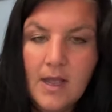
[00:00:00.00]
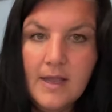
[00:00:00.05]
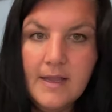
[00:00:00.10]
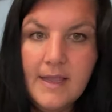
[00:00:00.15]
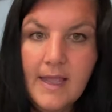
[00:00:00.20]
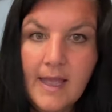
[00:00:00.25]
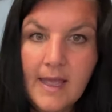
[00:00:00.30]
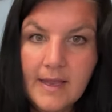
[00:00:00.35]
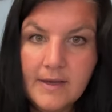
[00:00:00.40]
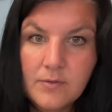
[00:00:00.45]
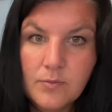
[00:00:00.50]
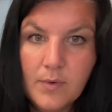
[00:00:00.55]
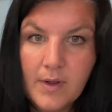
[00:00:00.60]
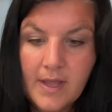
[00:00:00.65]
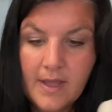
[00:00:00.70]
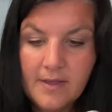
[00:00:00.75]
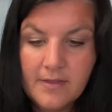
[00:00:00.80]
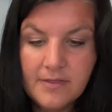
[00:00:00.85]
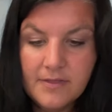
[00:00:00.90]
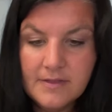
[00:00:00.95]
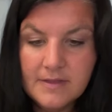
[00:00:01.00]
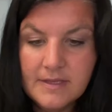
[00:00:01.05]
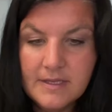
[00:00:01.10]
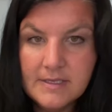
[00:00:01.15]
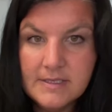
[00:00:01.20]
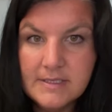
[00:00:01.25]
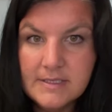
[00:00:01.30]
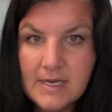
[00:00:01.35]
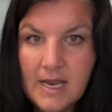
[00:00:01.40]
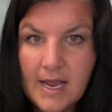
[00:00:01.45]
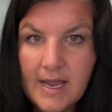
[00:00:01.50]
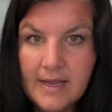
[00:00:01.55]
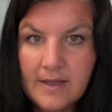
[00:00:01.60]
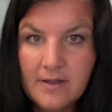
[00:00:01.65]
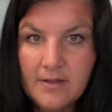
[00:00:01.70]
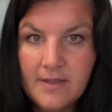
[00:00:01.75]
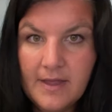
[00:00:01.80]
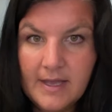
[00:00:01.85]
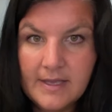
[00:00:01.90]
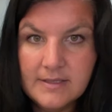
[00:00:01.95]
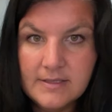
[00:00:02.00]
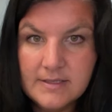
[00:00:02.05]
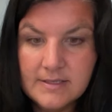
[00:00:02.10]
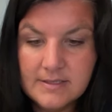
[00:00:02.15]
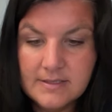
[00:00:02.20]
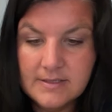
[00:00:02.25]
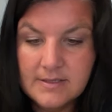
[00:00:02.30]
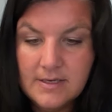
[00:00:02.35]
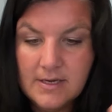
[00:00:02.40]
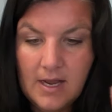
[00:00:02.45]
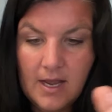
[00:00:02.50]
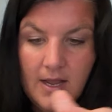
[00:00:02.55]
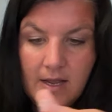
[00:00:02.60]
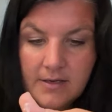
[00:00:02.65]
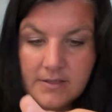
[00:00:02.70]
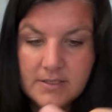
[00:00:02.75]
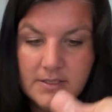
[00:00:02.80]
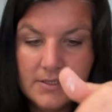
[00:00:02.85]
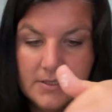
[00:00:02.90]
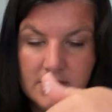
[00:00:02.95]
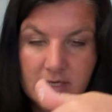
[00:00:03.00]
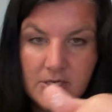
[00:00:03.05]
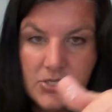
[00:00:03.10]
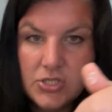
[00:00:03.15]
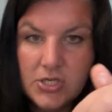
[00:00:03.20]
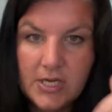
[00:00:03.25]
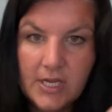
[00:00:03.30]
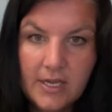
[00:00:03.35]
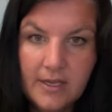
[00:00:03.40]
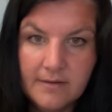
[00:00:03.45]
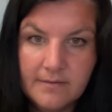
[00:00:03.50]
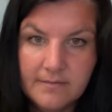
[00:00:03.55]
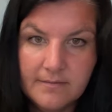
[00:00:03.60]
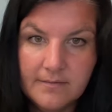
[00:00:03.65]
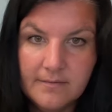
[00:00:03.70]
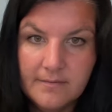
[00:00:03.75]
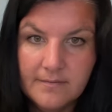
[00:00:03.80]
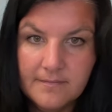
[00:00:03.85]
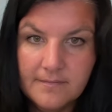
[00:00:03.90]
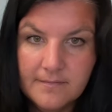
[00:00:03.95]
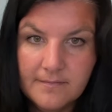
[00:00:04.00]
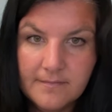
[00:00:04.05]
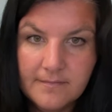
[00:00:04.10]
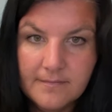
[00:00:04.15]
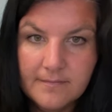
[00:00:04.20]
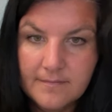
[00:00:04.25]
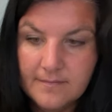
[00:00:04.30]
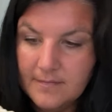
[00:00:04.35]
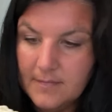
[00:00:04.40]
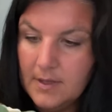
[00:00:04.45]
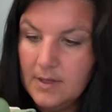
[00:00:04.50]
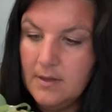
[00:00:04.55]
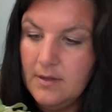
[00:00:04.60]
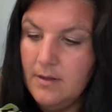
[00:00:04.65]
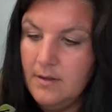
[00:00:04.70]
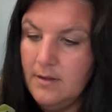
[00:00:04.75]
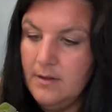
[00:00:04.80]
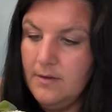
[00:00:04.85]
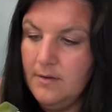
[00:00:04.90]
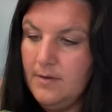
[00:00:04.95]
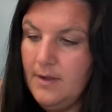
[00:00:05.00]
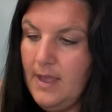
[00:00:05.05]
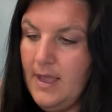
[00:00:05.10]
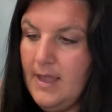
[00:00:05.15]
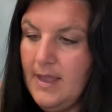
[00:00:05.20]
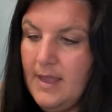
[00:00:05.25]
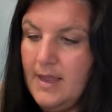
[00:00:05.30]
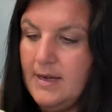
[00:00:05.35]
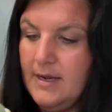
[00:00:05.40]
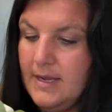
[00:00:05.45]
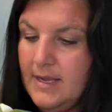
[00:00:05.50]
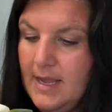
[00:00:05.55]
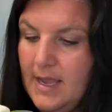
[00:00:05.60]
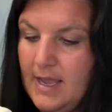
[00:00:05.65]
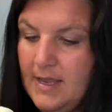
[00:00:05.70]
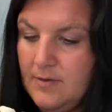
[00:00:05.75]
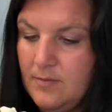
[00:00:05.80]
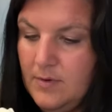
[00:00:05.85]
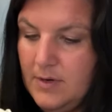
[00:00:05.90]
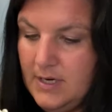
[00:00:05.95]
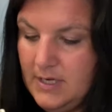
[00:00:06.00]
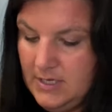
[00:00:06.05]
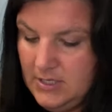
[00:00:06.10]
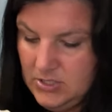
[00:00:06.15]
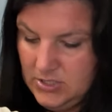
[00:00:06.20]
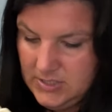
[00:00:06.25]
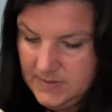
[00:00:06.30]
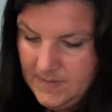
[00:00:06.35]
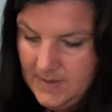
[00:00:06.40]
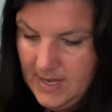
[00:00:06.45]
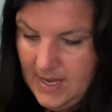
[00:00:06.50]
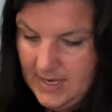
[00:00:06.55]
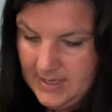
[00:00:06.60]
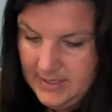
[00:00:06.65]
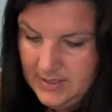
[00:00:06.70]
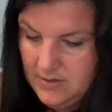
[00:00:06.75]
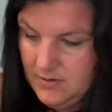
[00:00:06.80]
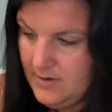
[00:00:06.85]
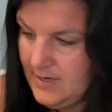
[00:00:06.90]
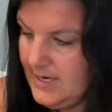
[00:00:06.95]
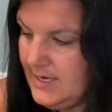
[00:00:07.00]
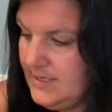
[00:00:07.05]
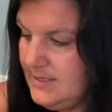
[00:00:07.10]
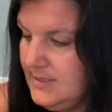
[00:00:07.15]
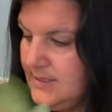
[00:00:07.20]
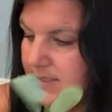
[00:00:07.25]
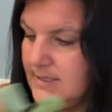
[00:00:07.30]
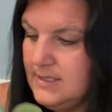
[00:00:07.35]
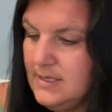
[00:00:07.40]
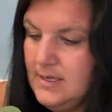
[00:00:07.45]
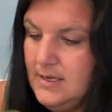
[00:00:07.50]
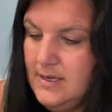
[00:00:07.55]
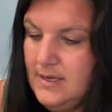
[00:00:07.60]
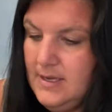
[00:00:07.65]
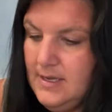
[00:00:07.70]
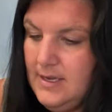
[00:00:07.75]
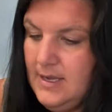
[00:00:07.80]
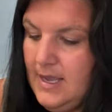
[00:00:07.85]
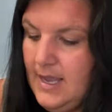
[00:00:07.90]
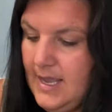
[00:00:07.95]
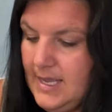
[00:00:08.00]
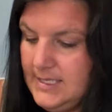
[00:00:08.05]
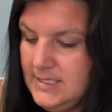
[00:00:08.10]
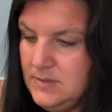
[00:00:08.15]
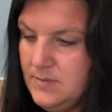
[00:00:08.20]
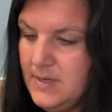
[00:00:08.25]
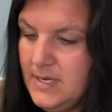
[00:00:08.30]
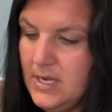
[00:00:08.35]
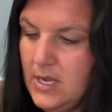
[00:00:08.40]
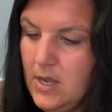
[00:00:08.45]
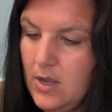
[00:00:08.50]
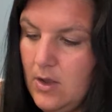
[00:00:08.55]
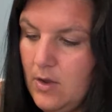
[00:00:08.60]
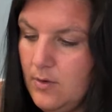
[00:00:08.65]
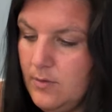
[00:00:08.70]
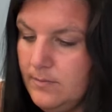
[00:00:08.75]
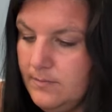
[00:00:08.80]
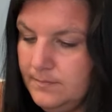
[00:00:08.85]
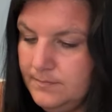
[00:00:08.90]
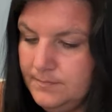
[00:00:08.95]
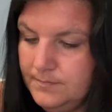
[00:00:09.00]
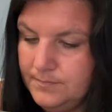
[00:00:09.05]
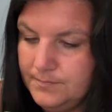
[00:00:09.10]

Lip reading: again, with the style that's not touching it. Okay, and again, we're gonna just be adding greens as we go.